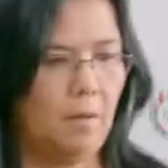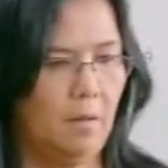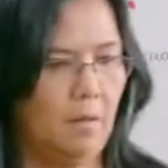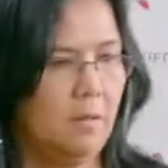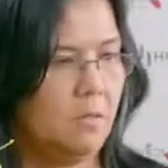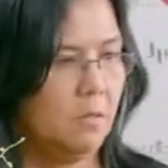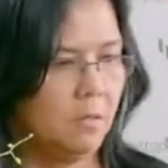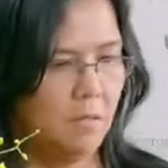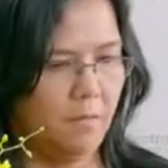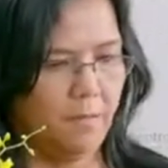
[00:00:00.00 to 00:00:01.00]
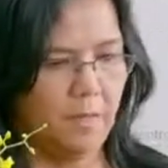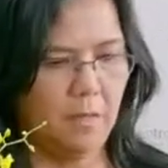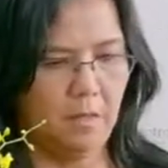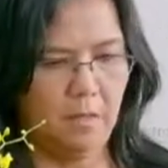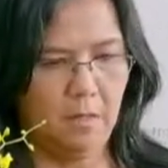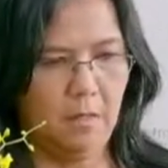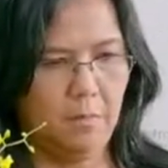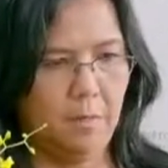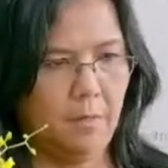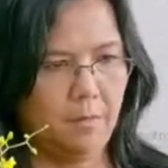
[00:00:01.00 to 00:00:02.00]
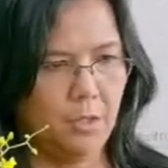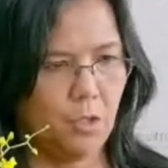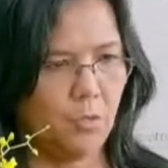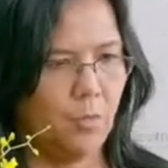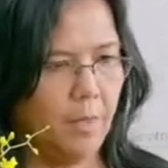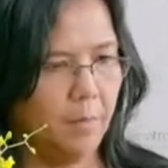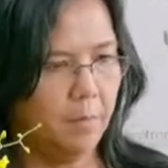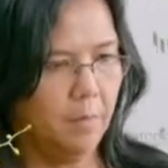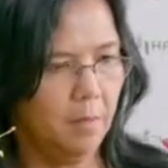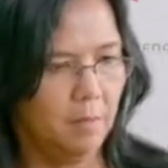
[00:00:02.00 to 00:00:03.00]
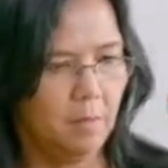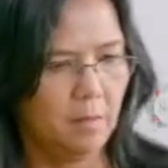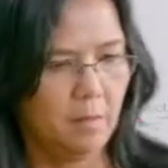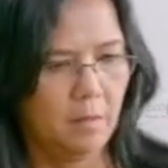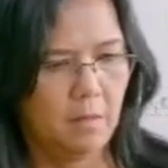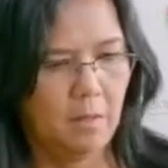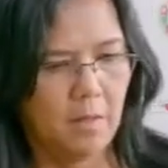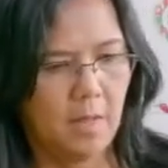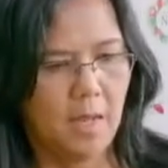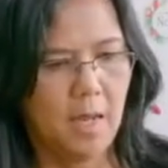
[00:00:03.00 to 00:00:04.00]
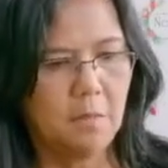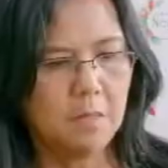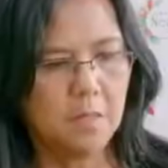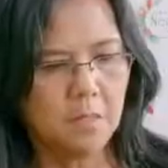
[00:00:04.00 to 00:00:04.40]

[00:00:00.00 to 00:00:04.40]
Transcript: Let's just give that a little bit of a trim. And I'm just going